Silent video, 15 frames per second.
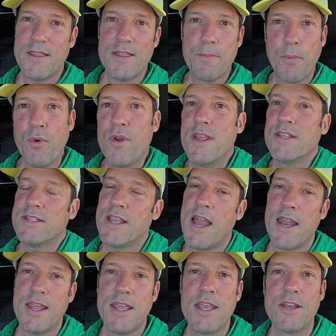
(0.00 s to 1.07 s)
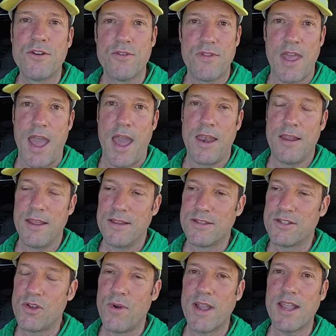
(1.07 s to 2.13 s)
the Prius kind of hindered that.
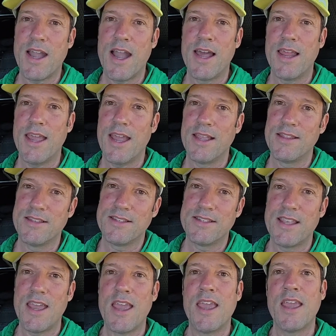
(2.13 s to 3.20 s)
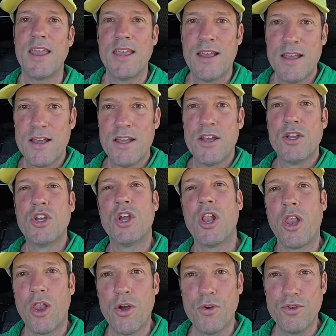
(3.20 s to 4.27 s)
And so I kind of had to stay
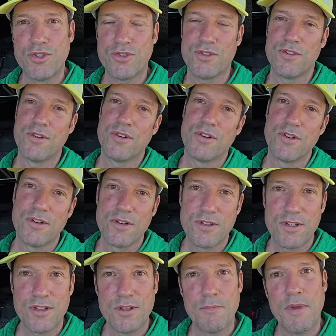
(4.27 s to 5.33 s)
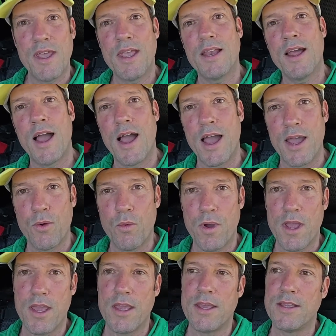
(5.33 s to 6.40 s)
closer to the main
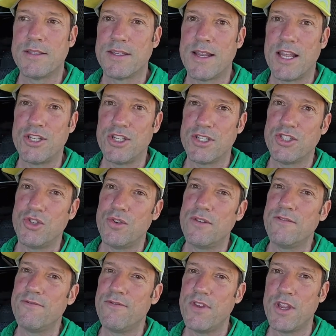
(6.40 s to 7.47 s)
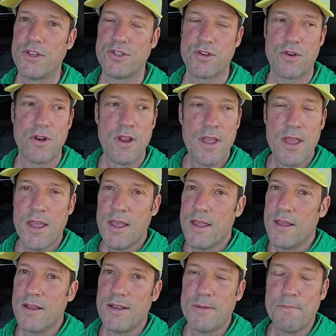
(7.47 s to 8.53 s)
highways, and I just couldn't venture.
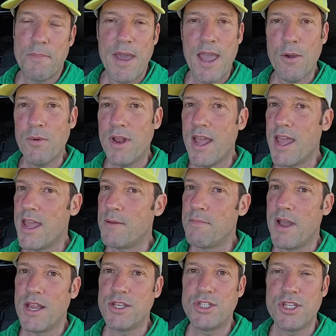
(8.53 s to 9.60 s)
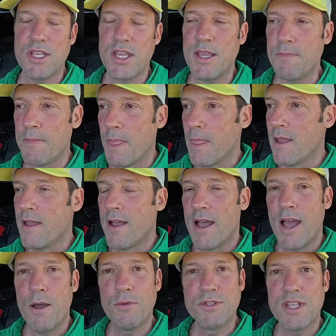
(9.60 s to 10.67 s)
Back when I had my Jeep,
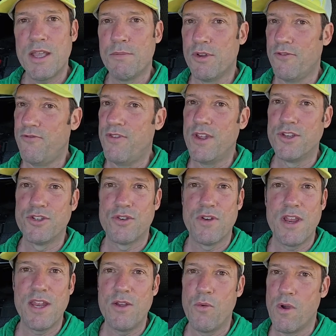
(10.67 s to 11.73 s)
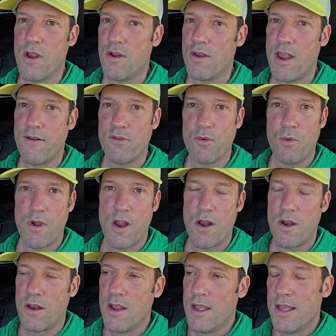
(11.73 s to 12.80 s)
I was able to venture anywhere and
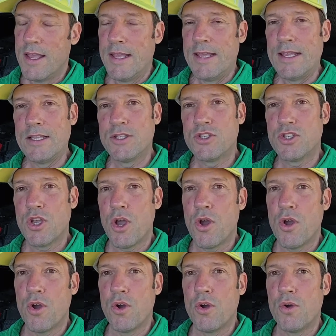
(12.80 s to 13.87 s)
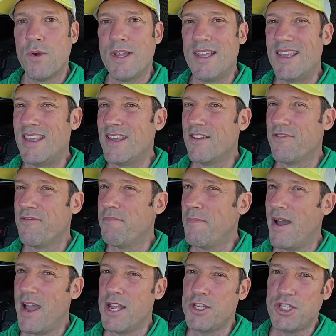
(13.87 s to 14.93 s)
everywhere. And so if
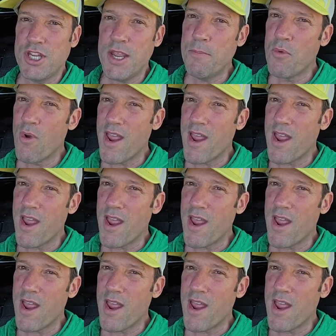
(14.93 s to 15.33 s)
my Jeep